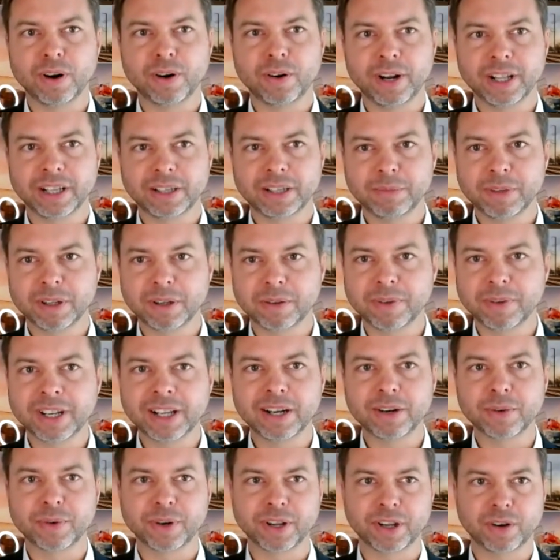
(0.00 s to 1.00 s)
let me
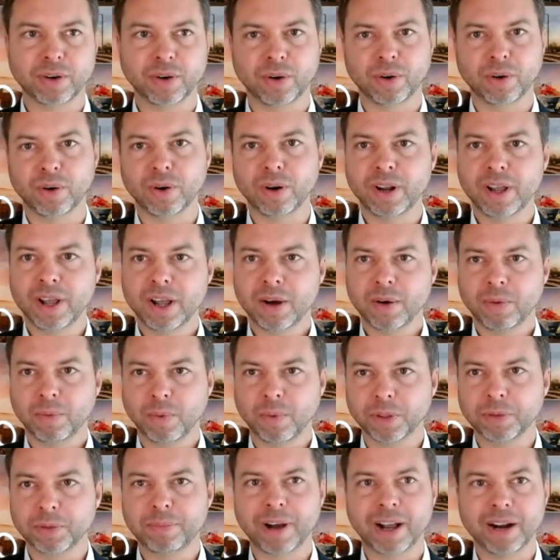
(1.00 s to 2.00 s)
quickly recall
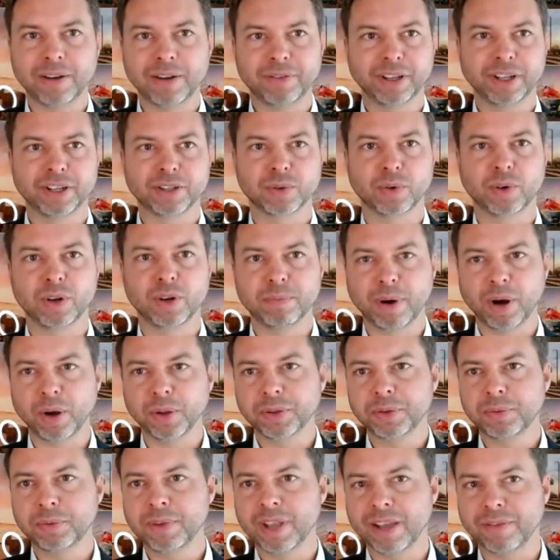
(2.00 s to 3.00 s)
what Palfinger is all
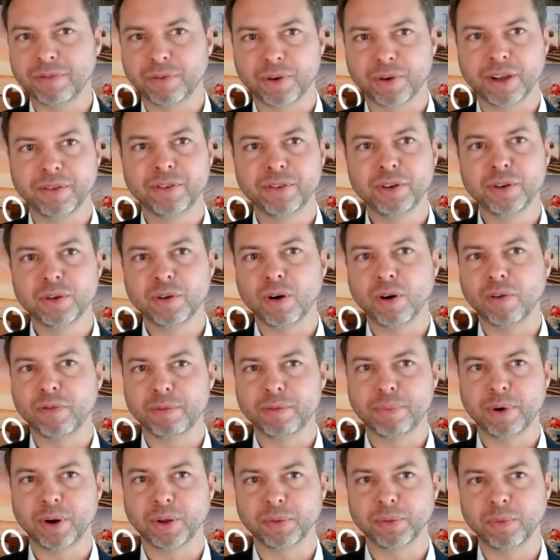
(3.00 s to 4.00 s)
about. We have a revenue of
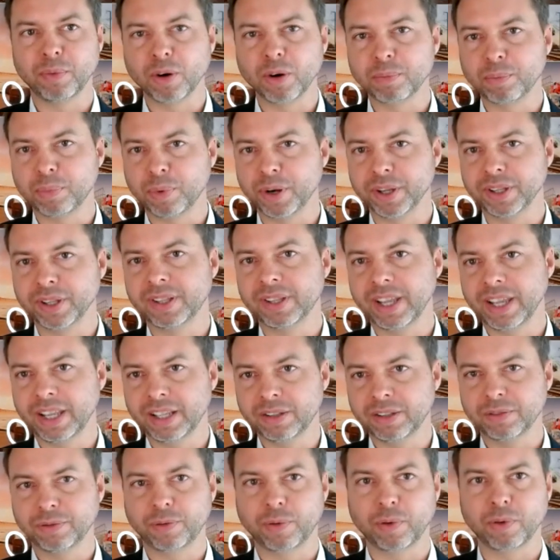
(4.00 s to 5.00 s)
about
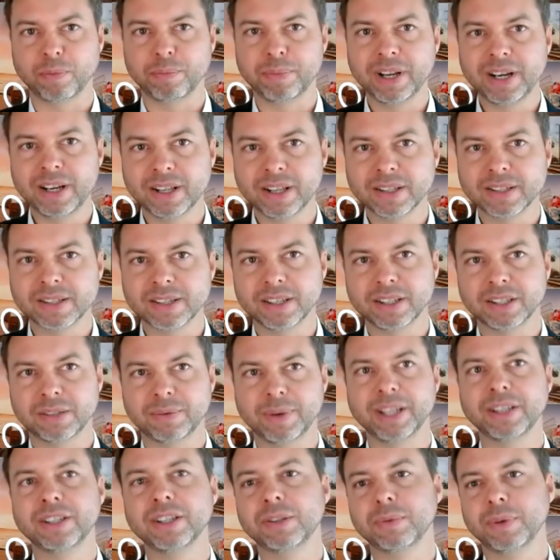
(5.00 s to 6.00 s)
1.84 billion in
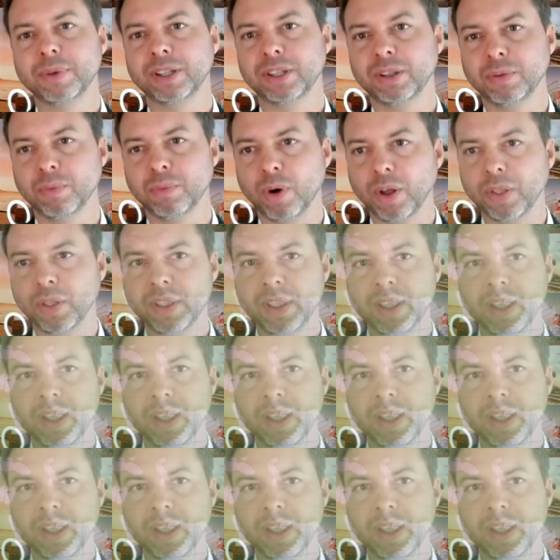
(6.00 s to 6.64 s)
2021